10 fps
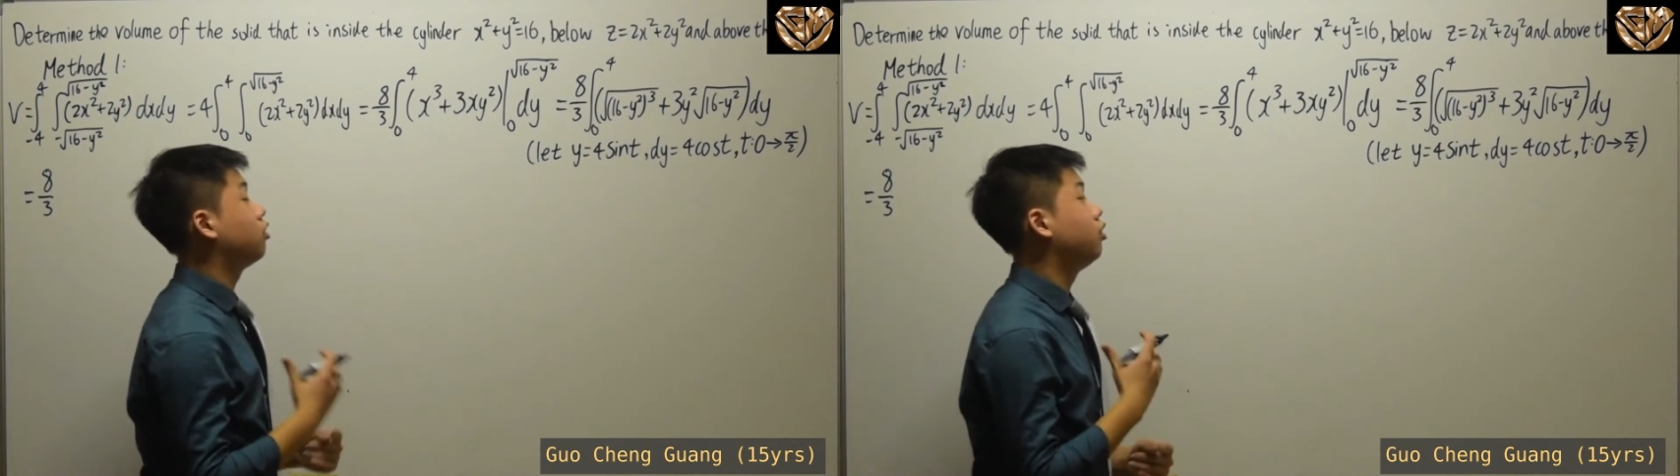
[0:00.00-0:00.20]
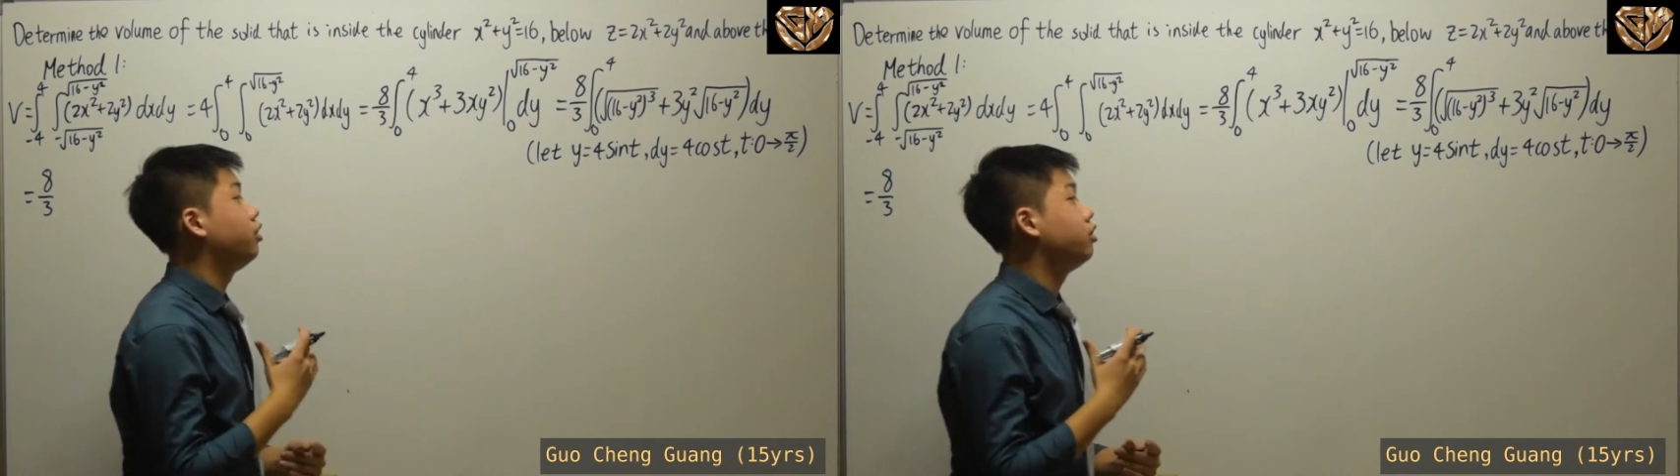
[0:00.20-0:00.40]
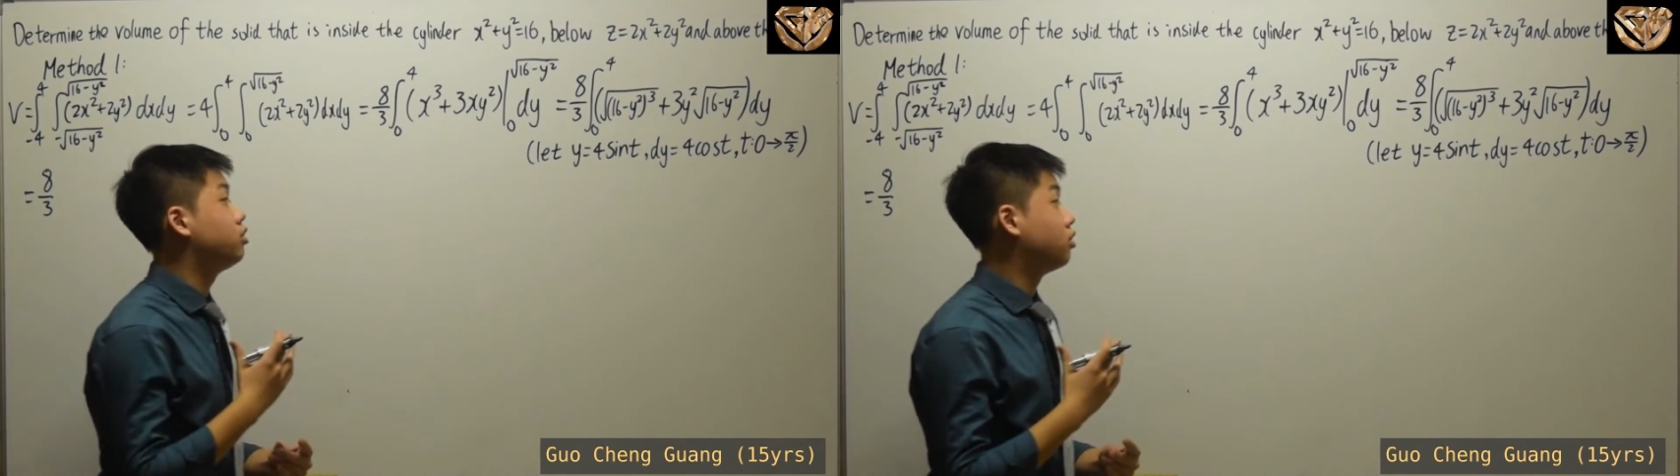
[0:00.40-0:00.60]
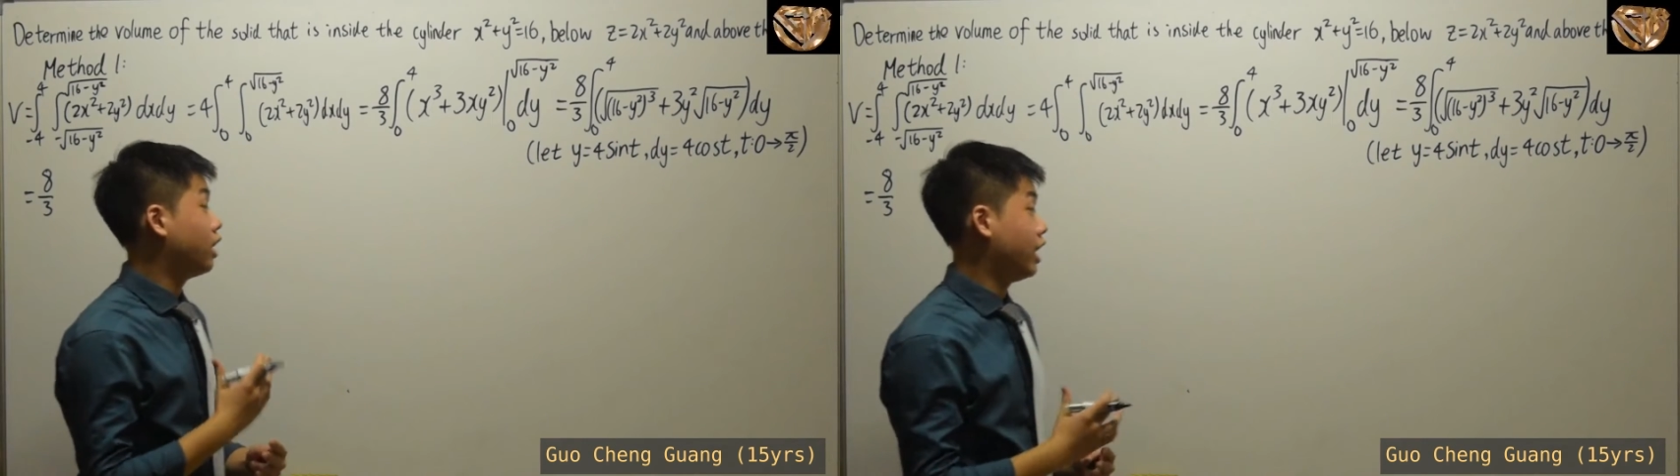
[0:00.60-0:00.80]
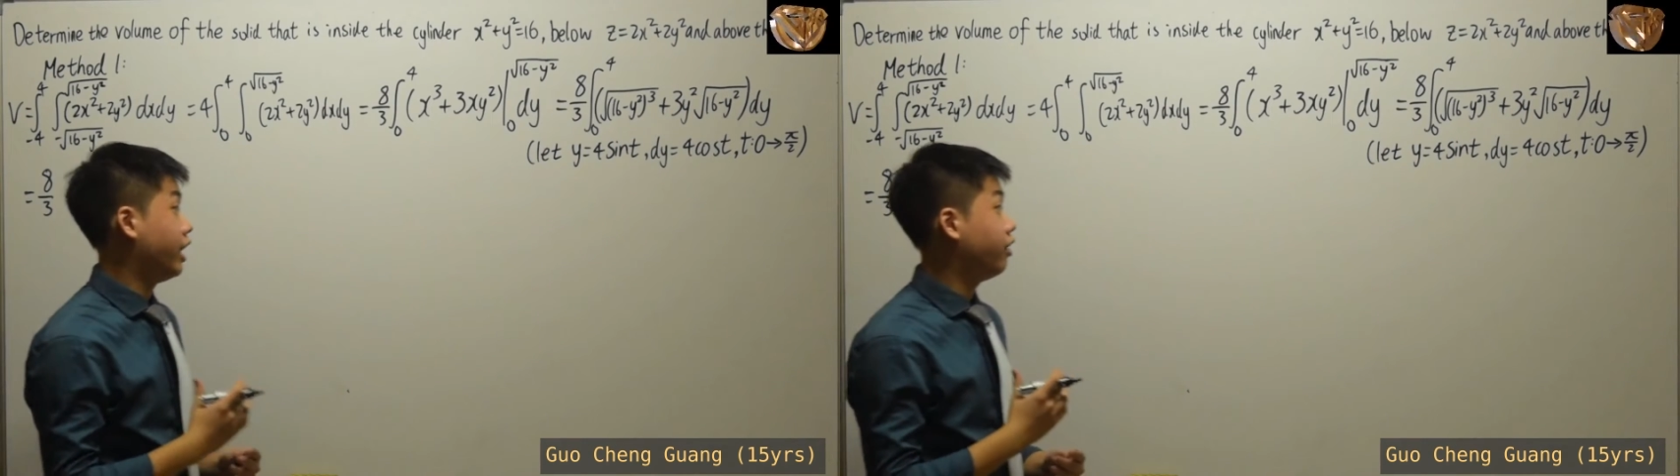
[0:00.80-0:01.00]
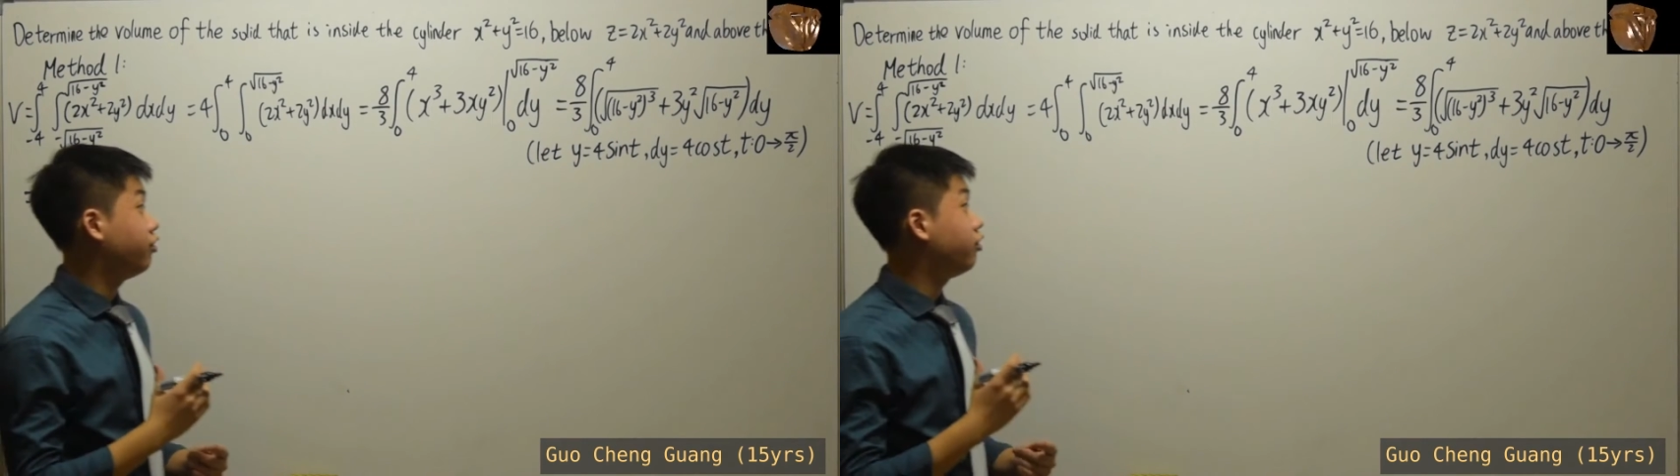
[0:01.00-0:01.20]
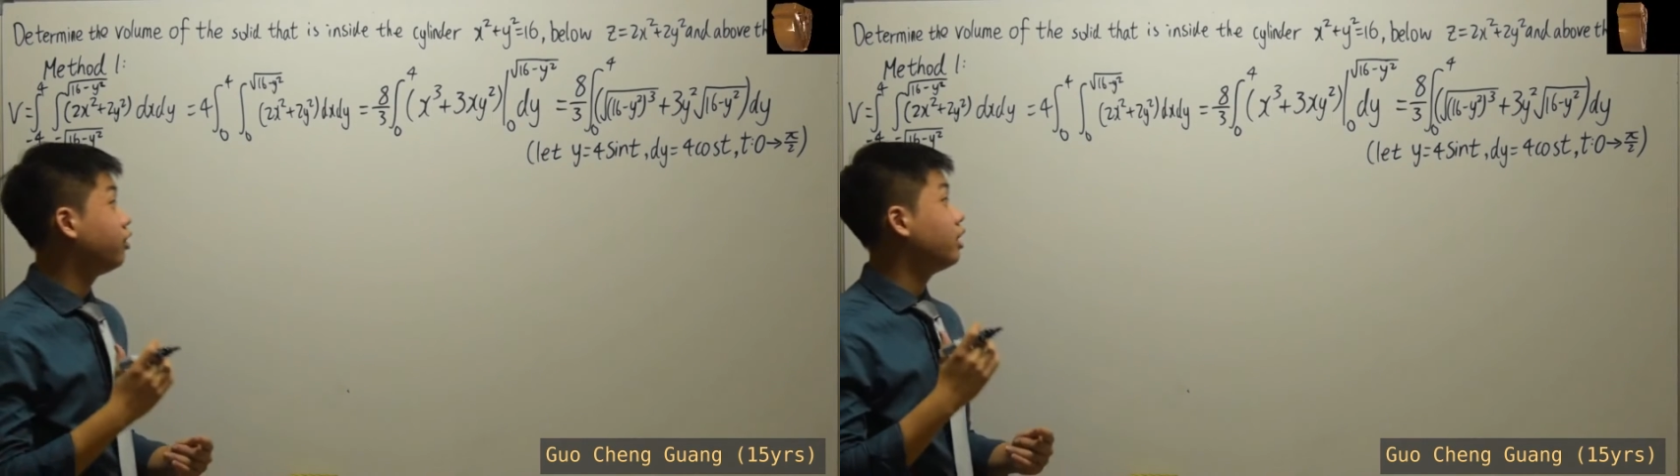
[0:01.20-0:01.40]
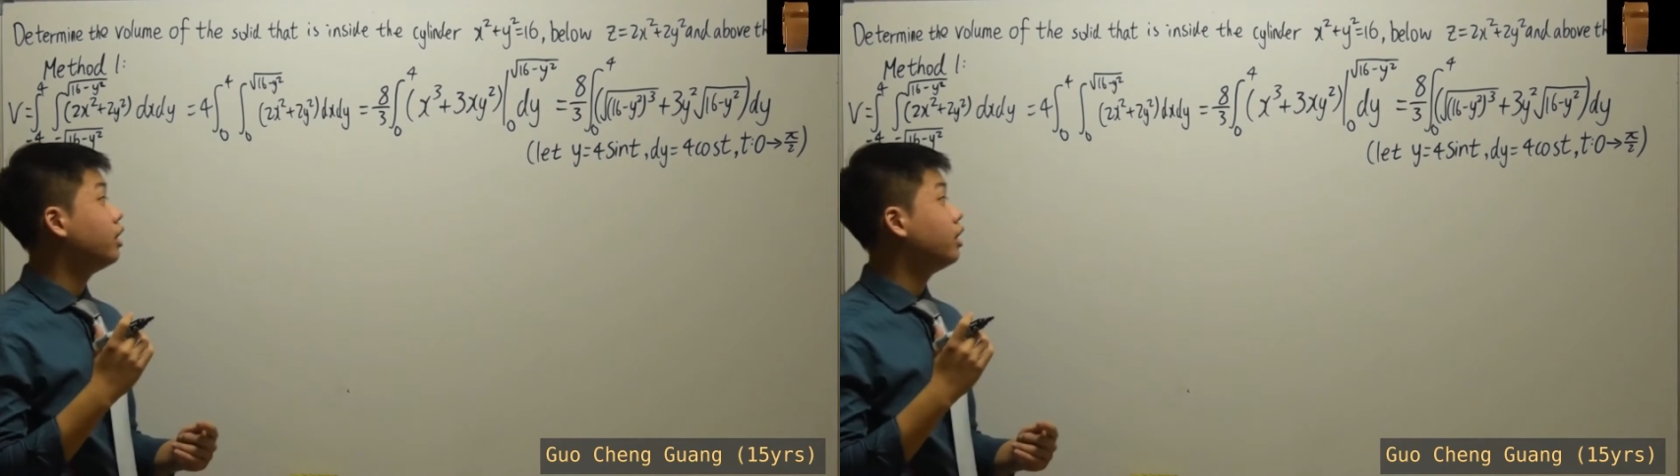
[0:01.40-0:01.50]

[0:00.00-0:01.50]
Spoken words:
going to have